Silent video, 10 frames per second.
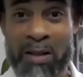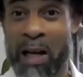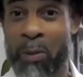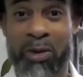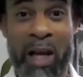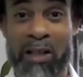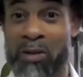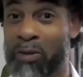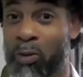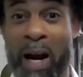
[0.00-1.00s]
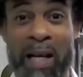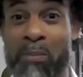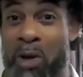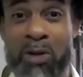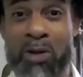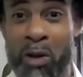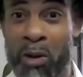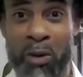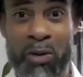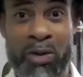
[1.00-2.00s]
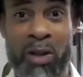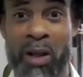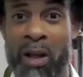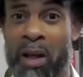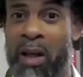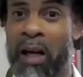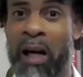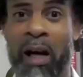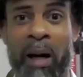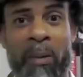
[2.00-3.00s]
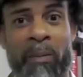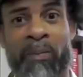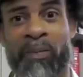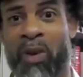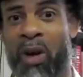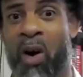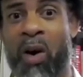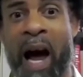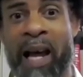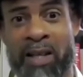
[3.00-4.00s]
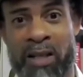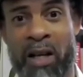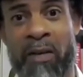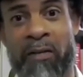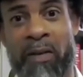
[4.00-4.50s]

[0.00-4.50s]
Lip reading: I was like writing musicals, all kind of stuff.